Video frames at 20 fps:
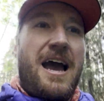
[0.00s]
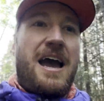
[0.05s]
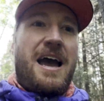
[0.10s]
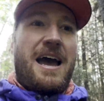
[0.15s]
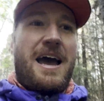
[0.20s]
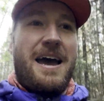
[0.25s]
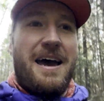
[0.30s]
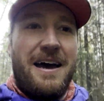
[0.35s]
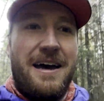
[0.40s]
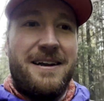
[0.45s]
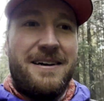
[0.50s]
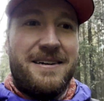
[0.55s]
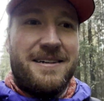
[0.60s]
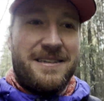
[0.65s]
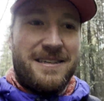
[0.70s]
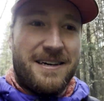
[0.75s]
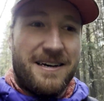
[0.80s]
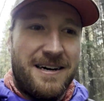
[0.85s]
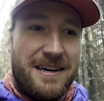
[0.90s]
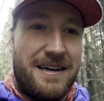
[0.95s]

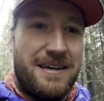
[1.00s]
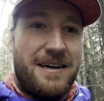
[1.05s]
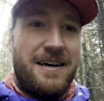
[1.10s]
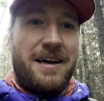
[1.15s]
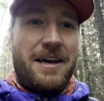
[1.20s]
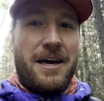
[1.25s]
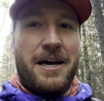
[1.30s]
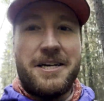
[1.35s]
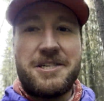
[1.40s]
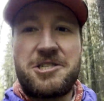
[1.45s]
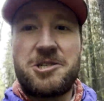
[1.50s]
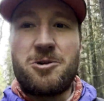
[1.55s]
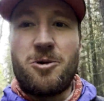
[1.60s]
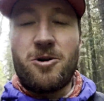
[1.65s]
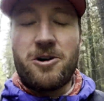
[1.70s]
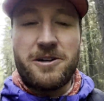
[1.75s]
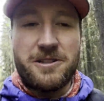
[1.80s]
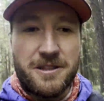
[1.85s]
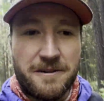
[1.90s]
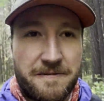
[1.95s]
and
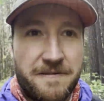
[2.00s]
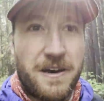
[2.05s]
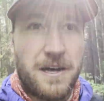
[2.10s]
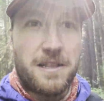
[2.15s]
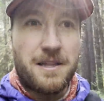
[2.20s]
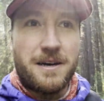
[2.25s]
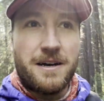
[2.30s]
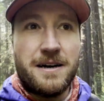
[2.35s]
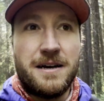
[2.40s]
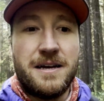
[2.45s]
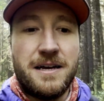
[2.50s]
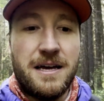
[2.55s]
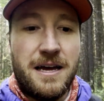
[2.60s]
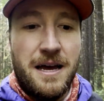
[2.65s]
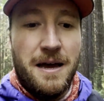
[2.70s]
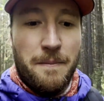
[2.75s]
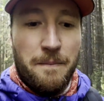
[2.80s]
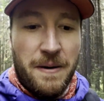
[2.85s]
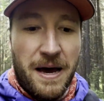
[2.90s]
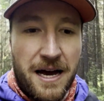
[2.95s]
escorted the fella
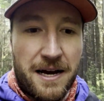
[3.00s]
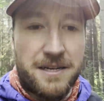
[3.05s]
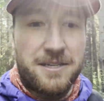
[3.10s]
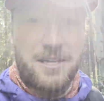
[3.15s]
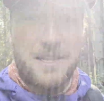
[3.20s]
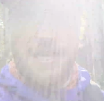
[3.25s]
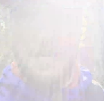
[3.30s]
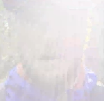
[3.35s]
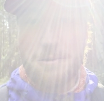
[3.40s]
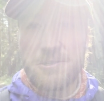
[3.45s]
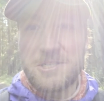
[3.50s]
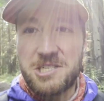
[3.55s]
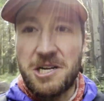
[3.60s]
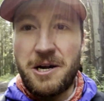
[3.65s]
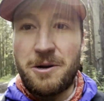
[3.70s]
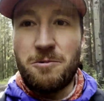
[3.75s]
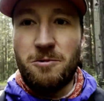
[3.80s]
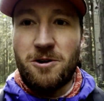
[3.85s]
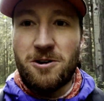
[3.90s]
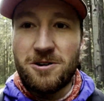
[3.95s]
back to the
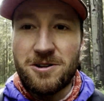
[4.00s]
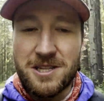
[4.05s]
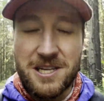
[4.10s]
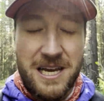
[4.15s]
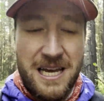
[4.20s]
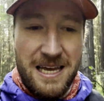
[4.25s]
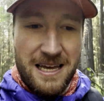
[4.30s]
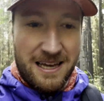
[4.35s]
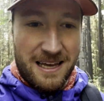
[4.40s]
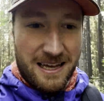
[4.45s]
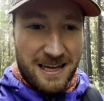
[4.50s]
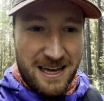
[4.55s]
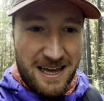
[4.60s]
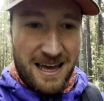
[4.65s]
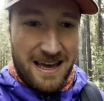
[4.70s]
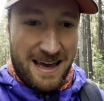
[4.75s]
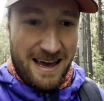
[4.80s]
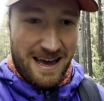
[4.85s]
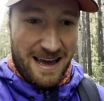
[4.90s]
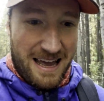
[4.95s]
outside world.
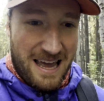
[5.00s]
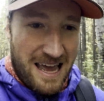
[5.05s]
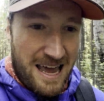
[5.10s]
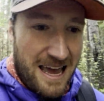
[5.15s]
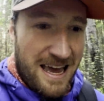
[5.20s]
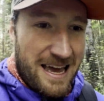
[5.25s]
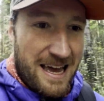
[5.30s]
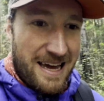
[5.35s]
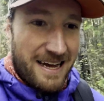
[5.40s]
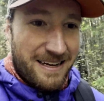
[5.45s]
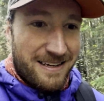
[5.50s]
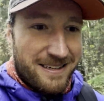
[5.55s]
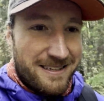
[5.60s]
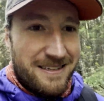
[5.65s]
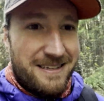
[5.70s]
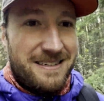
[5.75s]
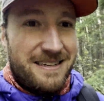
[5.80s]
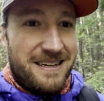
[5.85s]
And